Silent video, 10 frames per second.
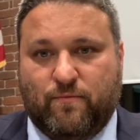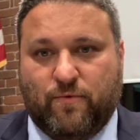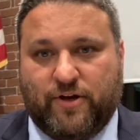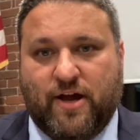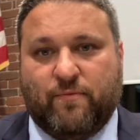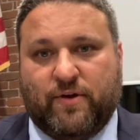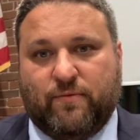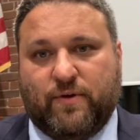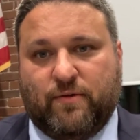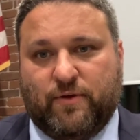
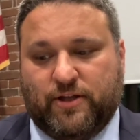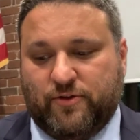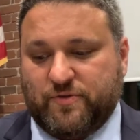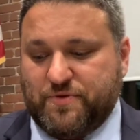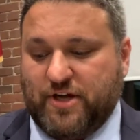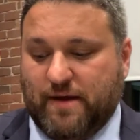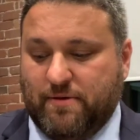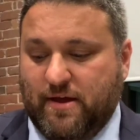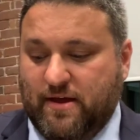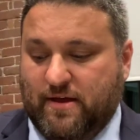We close up
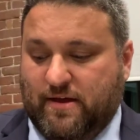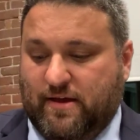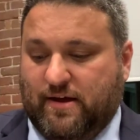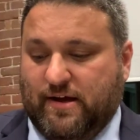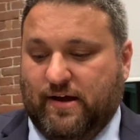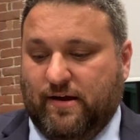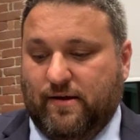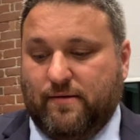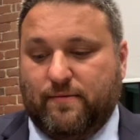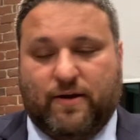shop.
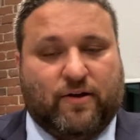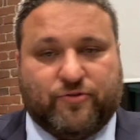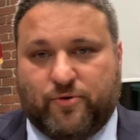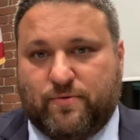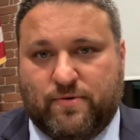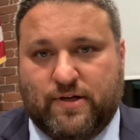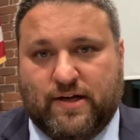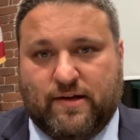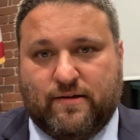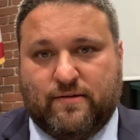It also
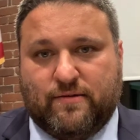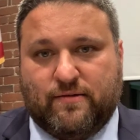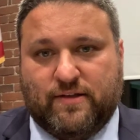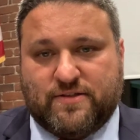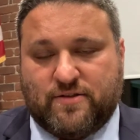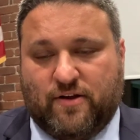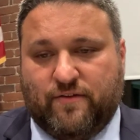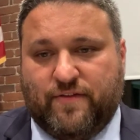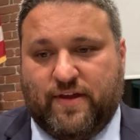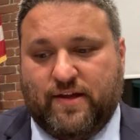lists all
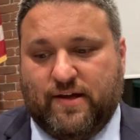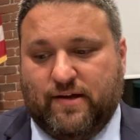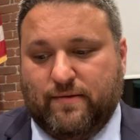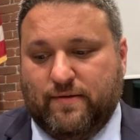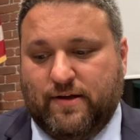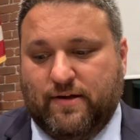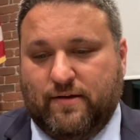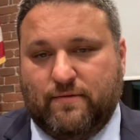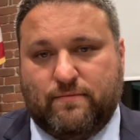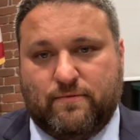of the
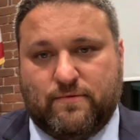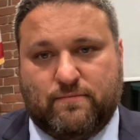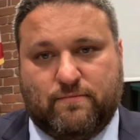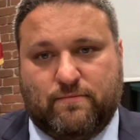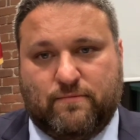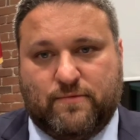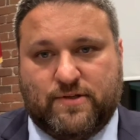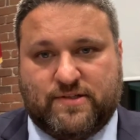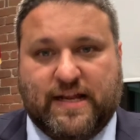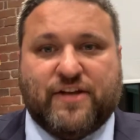
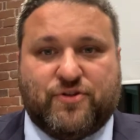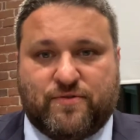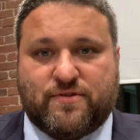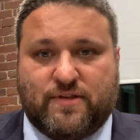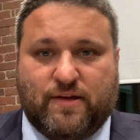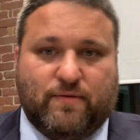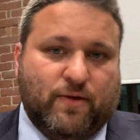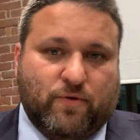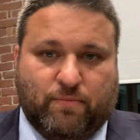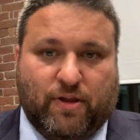statutes that
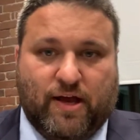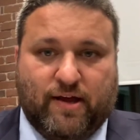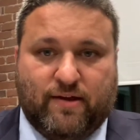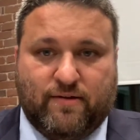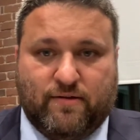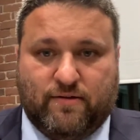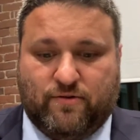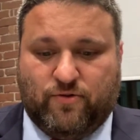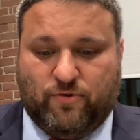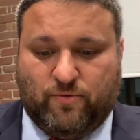would apply
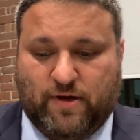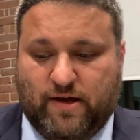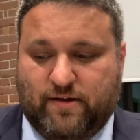to